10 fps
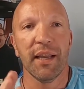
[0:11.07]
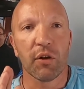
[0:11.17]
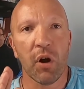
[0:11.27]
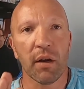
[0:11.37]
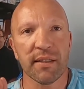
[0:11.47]

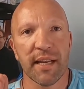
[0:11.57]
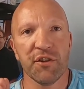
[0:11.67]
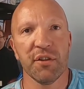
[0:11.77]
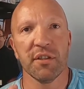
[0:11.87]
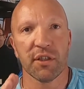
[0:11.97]
Now,
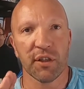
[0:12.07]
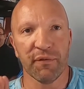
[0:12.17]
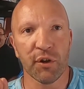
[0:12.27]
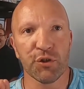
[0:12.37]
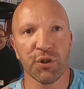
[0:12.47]
condensation is a
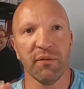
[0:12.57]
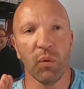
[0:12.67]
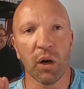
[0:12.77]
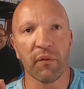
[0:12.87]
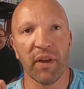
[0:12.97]
conversion
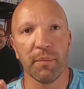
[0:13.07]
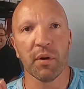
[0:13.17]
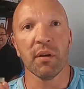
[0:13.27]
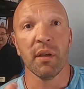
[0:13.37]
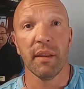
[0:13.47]
of water
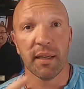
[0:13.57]
vapor